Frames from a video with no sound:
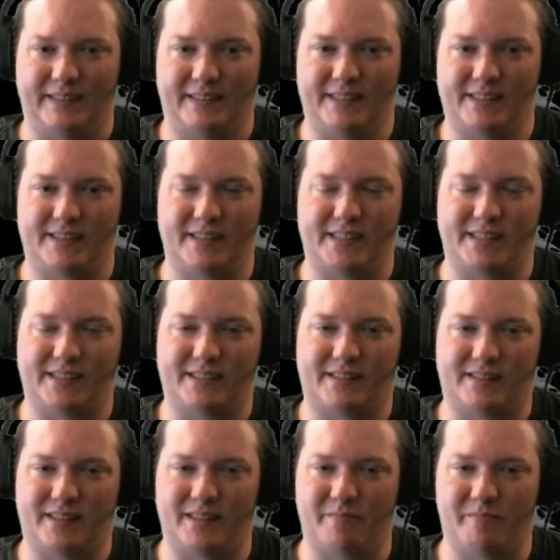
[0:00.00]

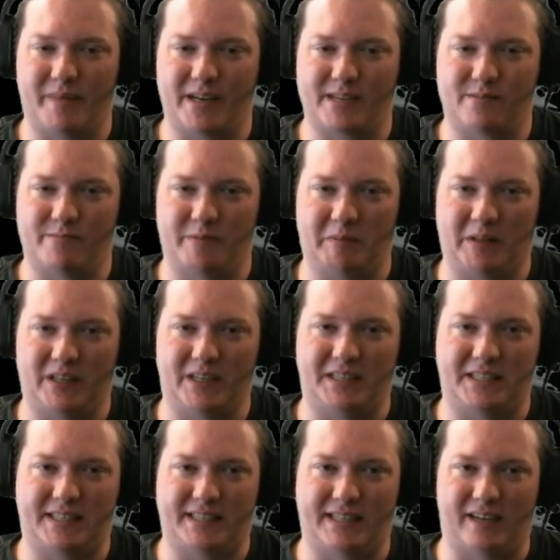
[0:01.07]
The Maximum Law
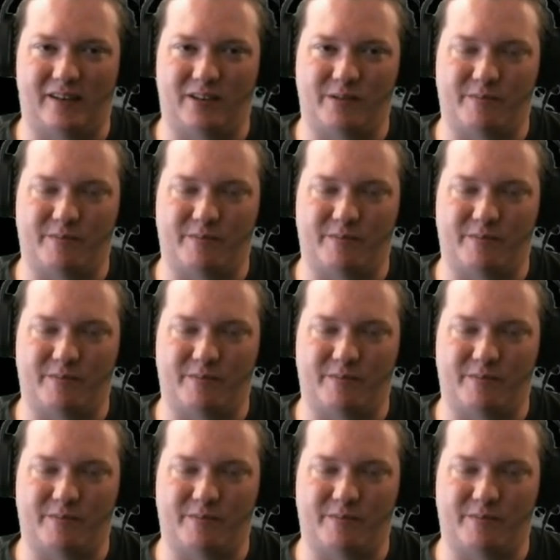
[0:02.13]
sells